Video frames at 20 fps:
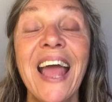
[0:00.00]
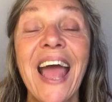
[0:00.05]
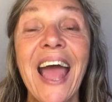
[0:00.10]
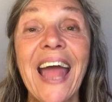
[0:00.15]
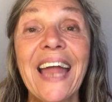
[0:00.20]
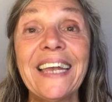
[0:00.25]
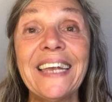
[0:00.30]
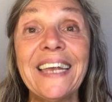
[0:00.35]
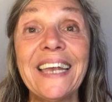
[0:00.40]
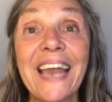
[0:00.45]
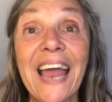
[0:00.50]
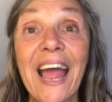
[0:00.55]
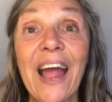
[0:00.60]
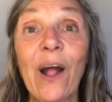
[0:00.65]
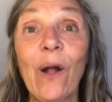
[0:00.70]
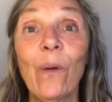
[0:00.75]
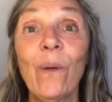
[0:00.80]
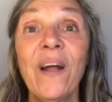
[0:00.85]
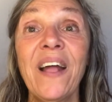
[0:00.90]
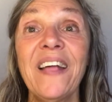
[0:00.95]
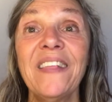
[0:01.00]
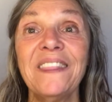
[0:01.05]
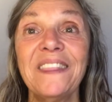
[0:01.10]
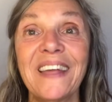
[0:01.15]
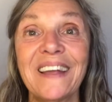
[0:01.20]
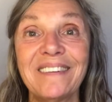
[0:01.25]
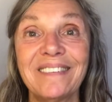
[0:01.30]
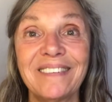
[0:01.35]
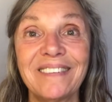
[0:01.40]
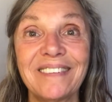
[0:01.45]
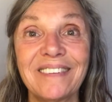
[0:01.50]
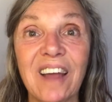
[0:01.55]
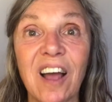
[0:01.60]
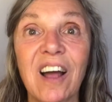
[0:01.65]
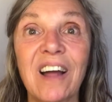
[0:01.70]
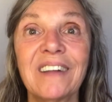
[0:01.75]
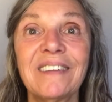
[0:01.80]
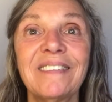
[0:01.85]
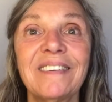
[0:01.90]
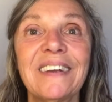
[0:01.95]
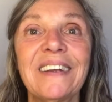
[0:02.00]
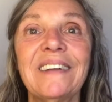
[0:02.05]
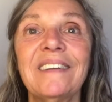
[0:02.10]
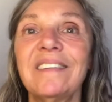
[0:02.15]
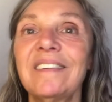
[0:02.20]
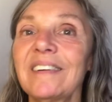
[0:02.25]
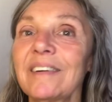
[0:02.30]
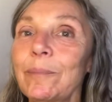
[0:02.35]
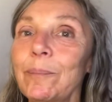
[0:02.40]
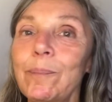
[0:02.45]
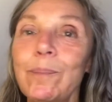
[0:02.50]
and now they're starting to